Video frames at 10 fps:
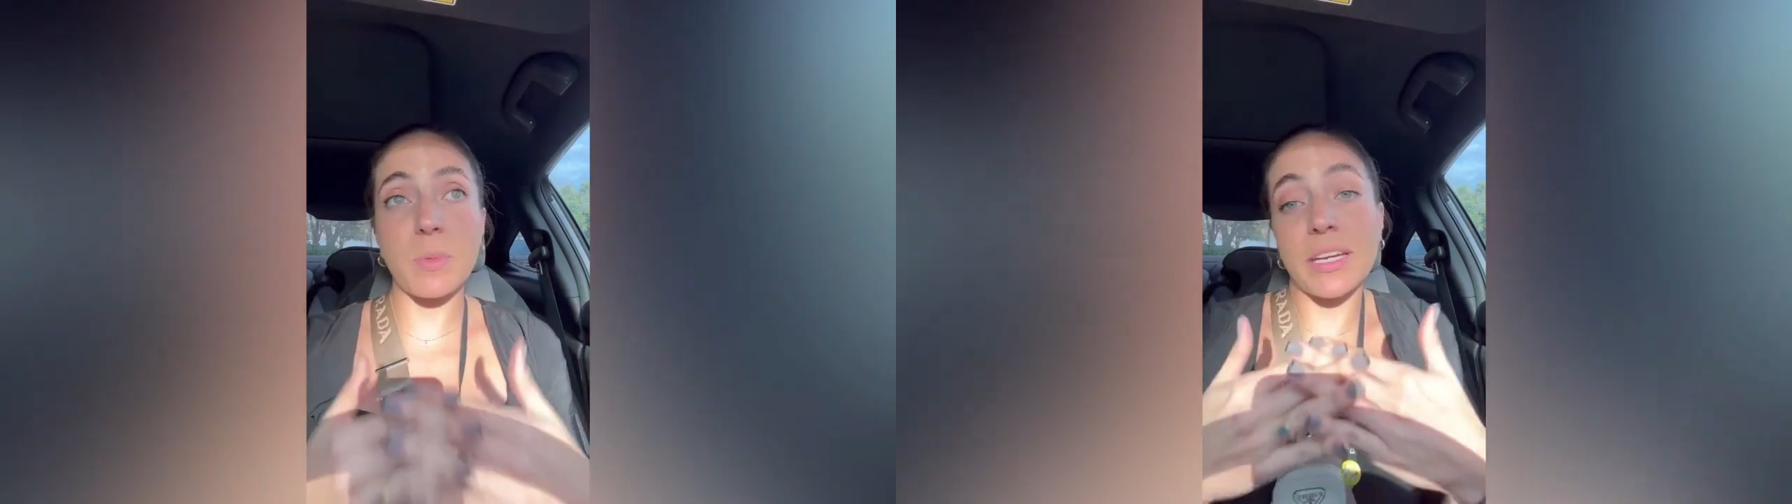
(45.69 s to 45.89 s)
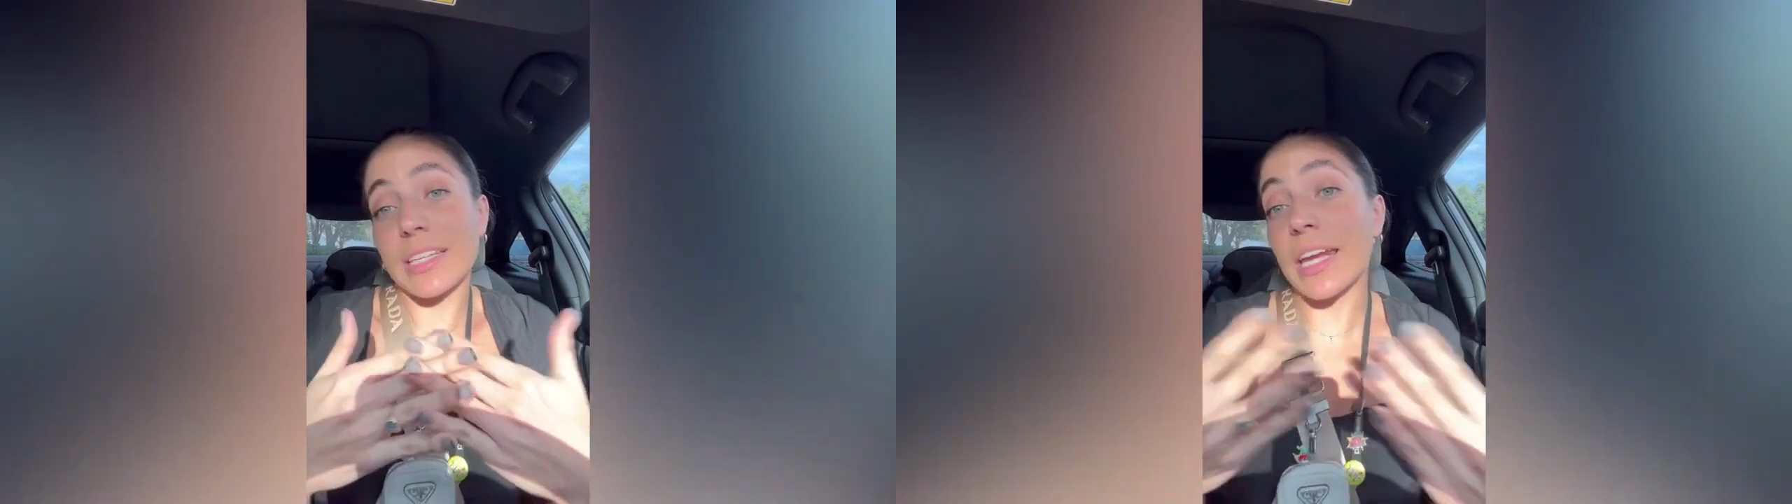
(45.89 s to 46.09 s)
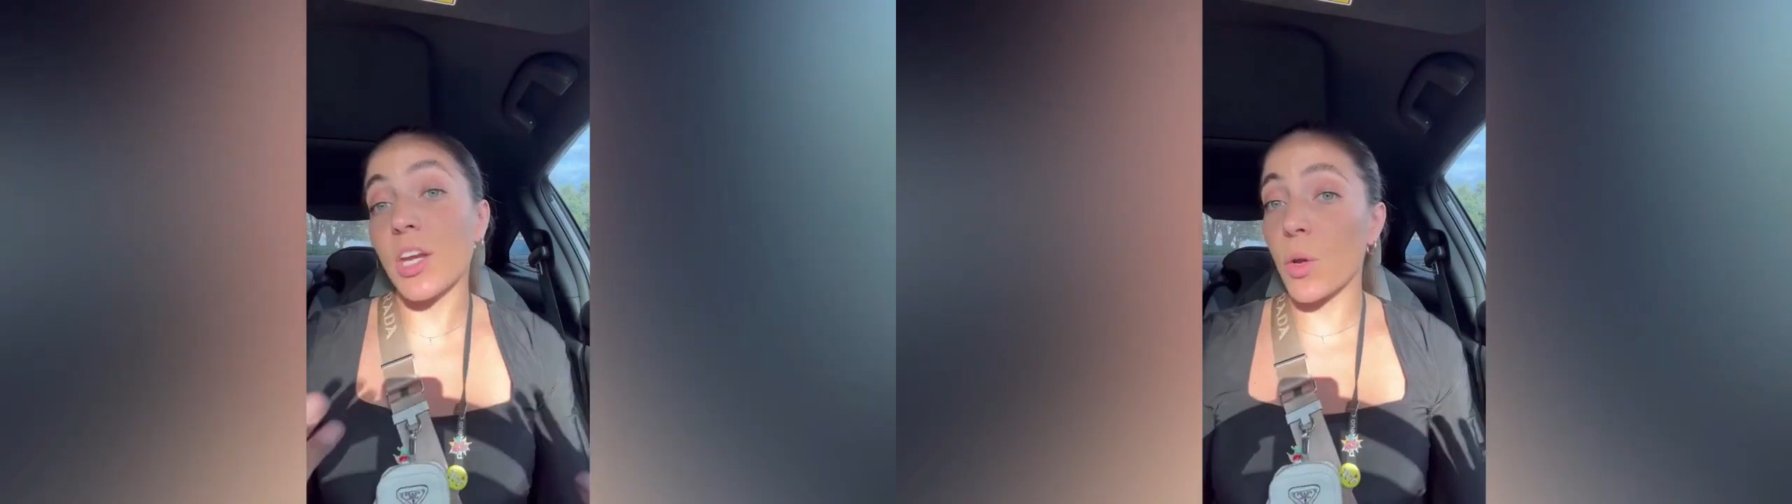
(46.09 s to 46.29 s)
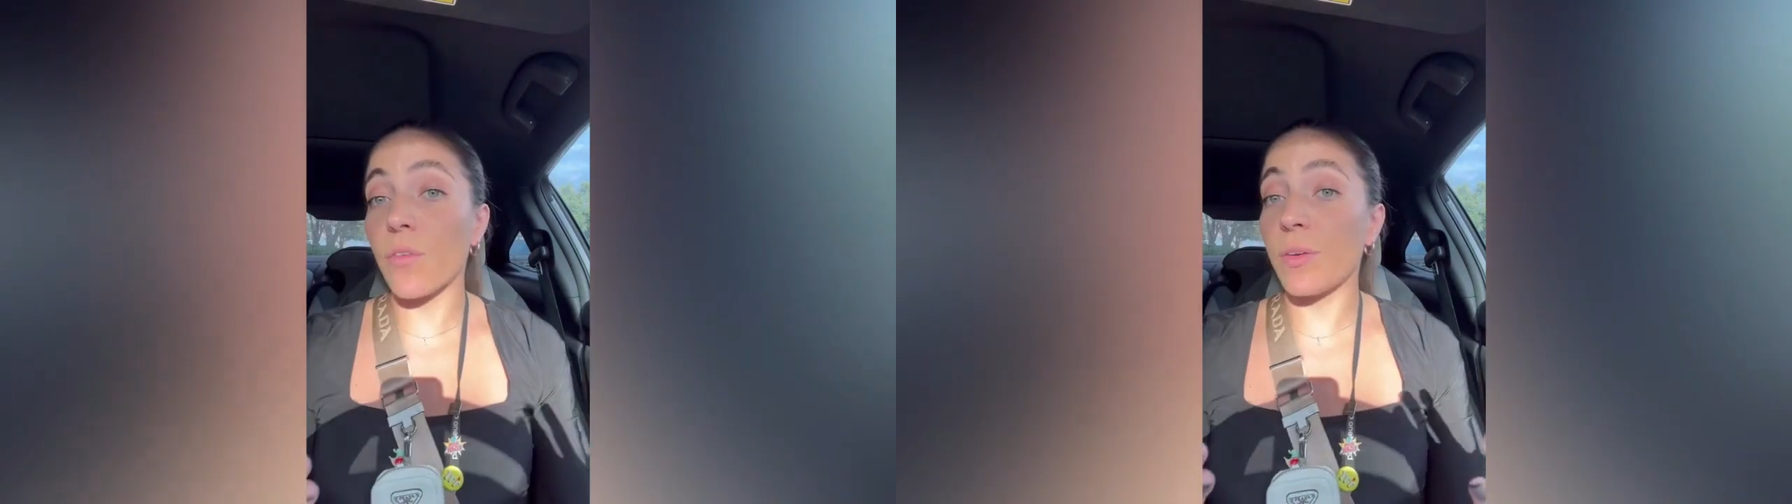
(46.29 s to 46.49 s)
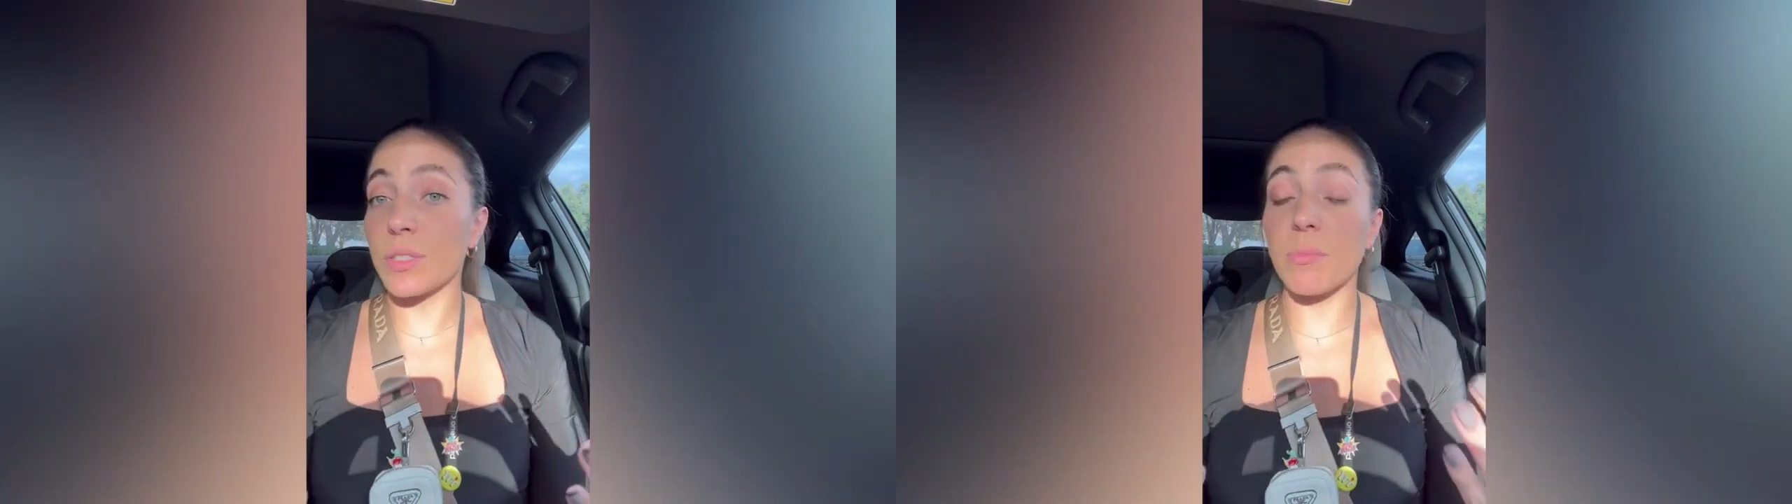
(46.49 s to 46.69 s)
because I didn't know
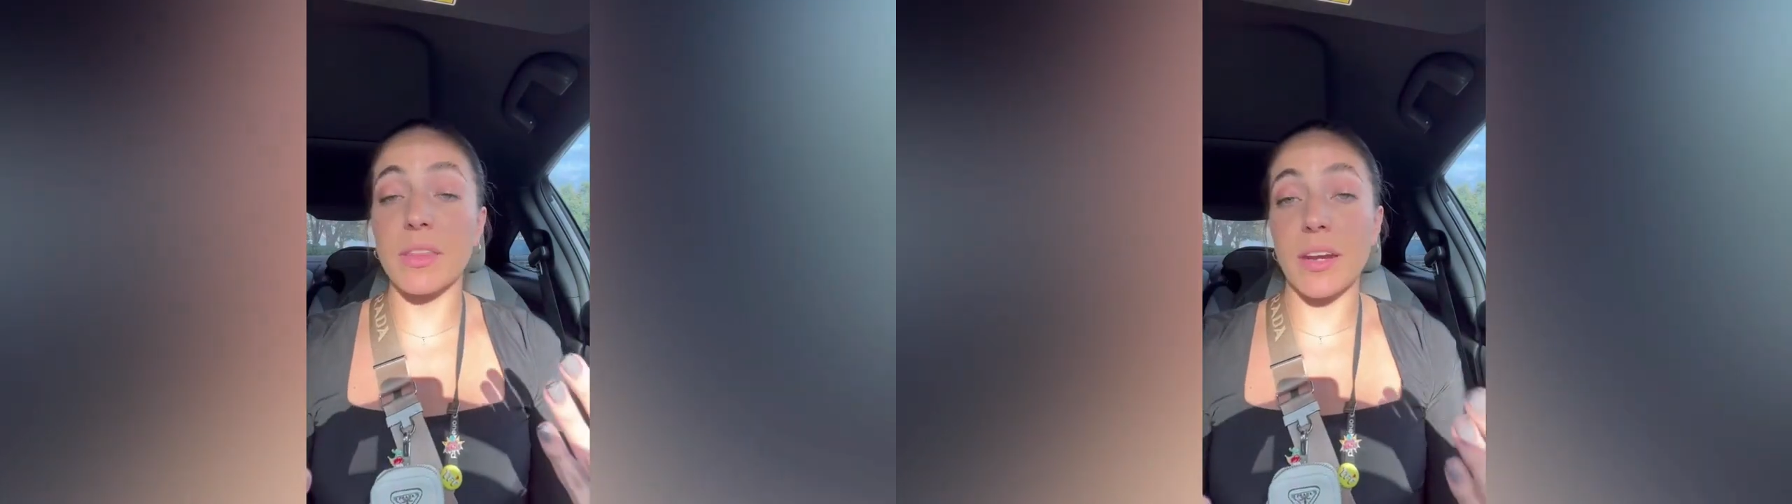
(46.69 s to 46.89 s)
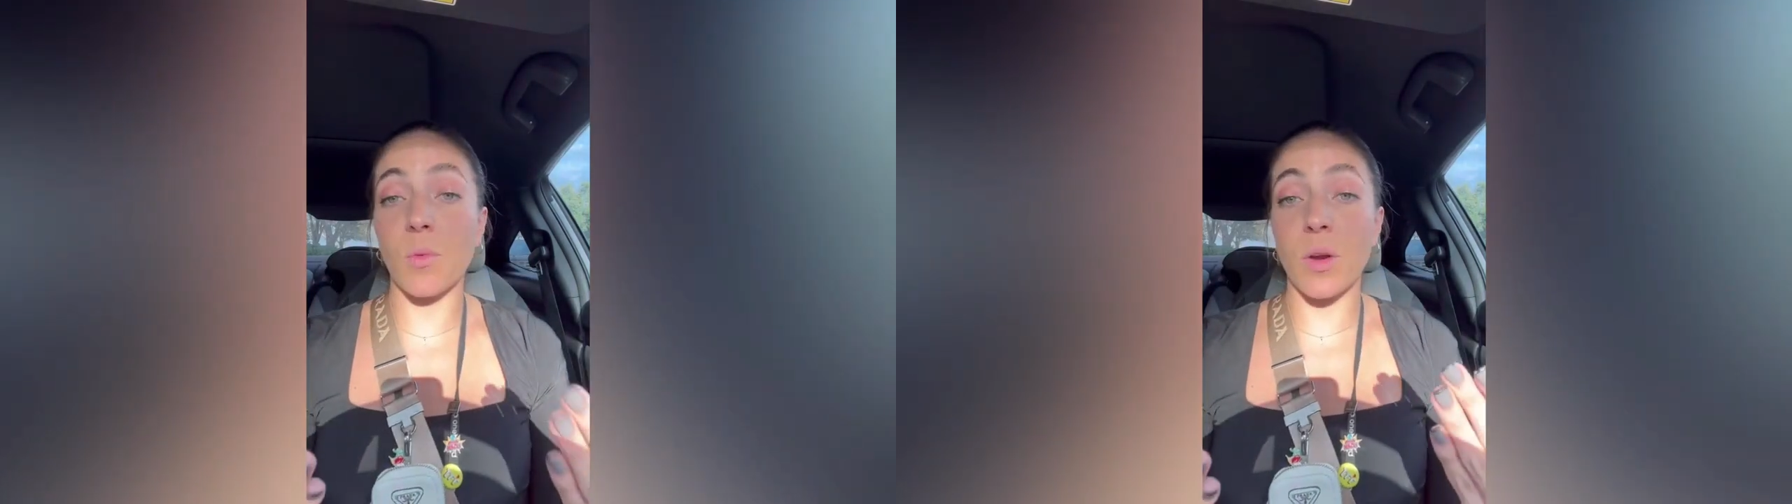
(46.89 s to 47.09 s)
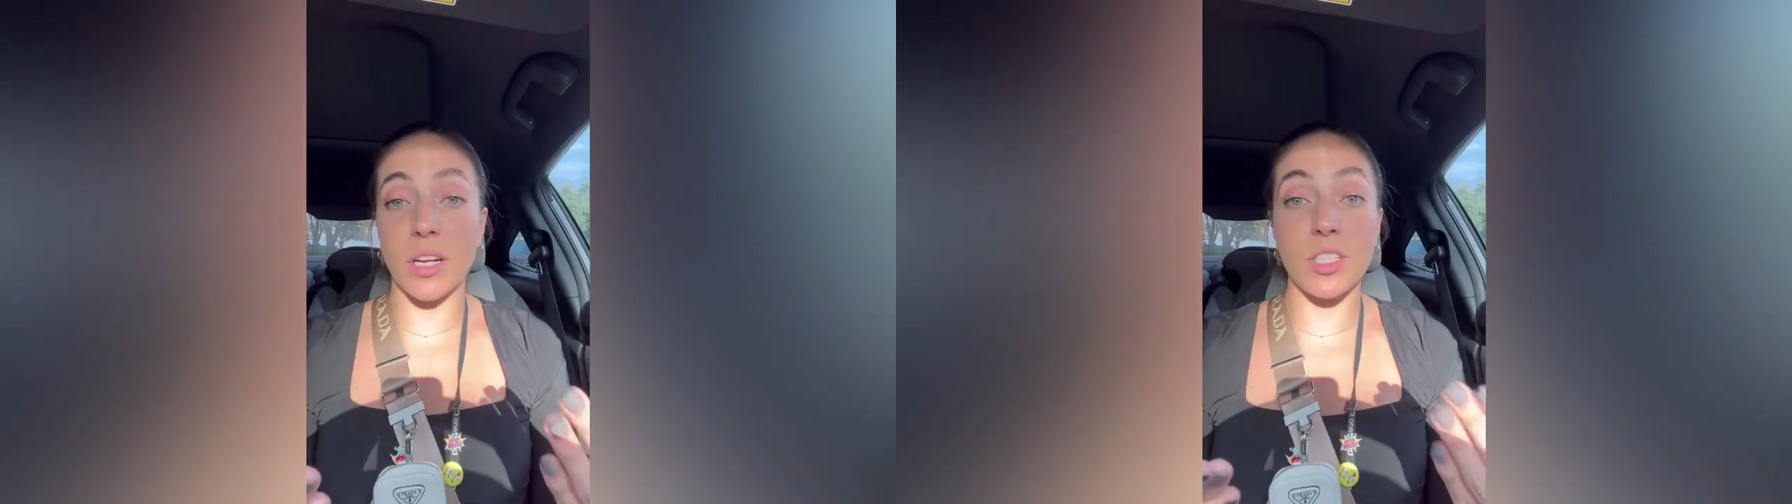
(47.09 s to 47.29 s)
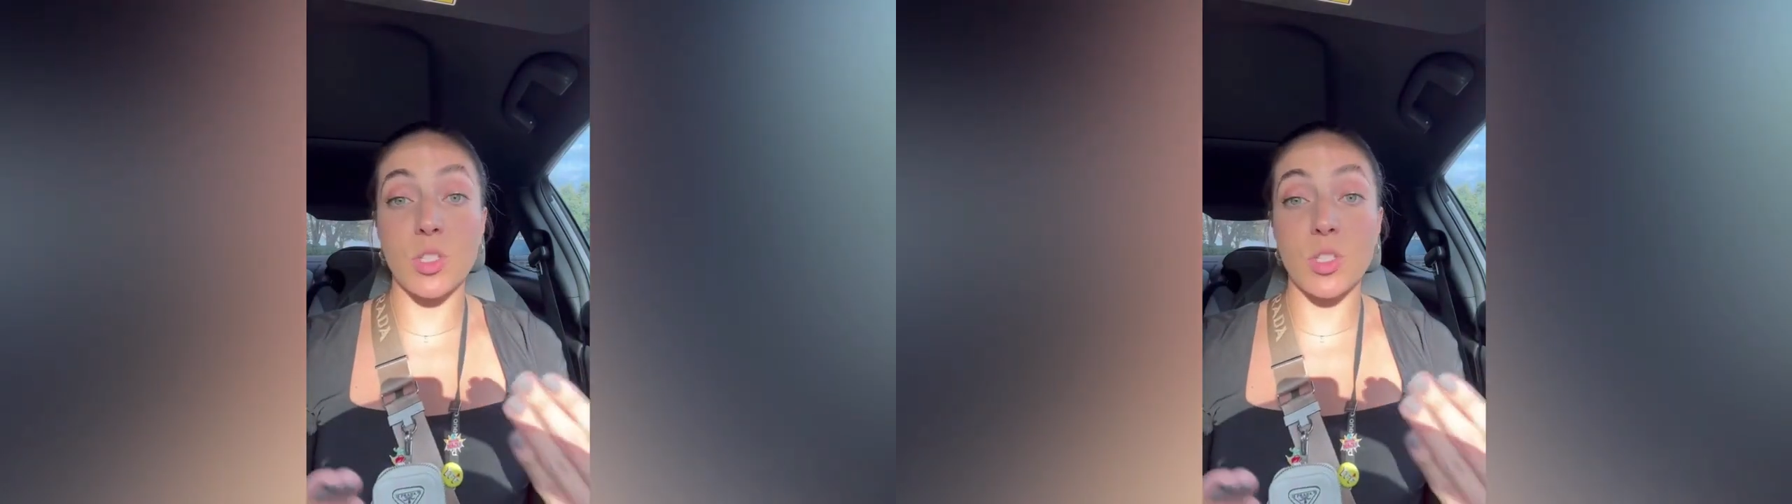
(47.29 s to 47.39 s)
if it was something that I wanted to